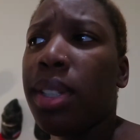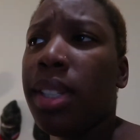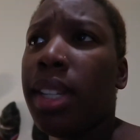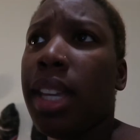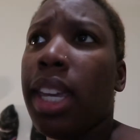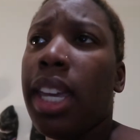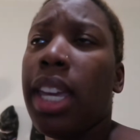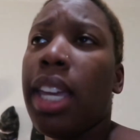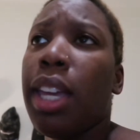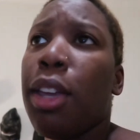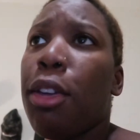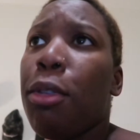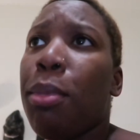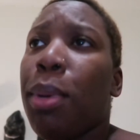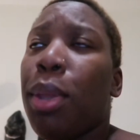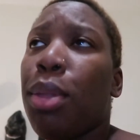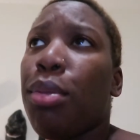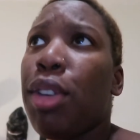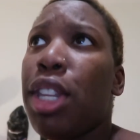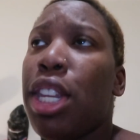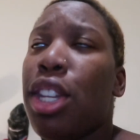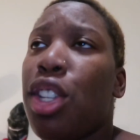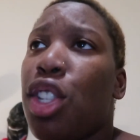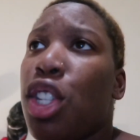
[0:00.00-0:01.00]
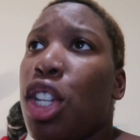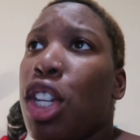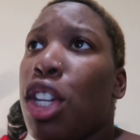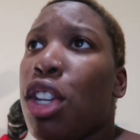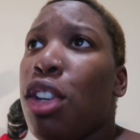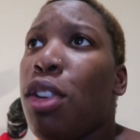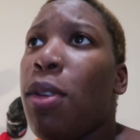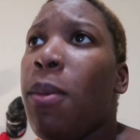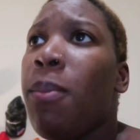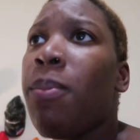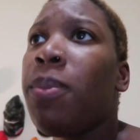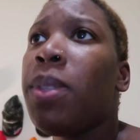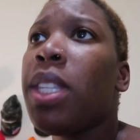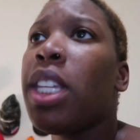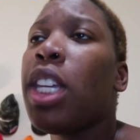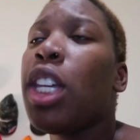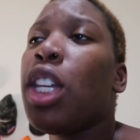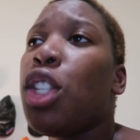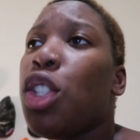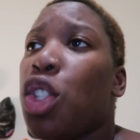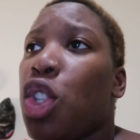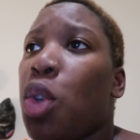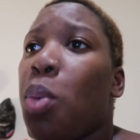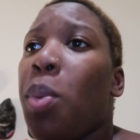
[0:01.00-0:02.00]
is King? He'll be three this year.
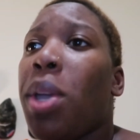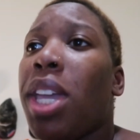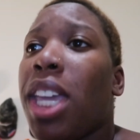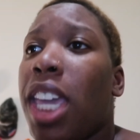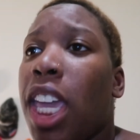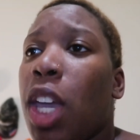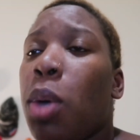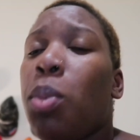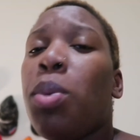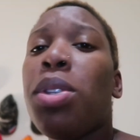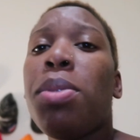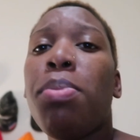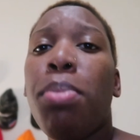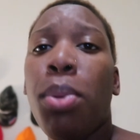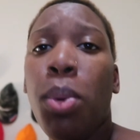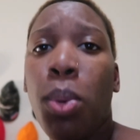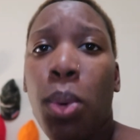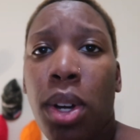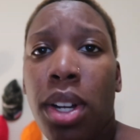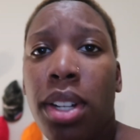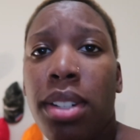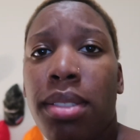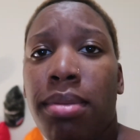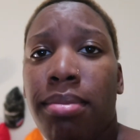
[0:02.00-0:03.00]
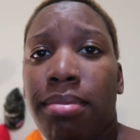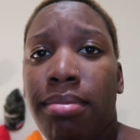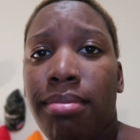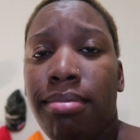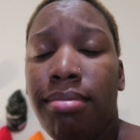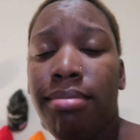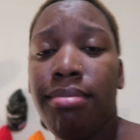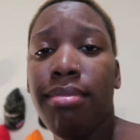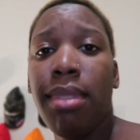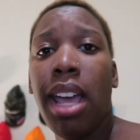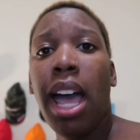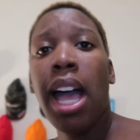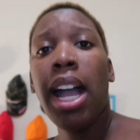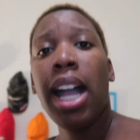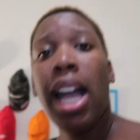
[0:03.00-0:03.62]
So when King was born, I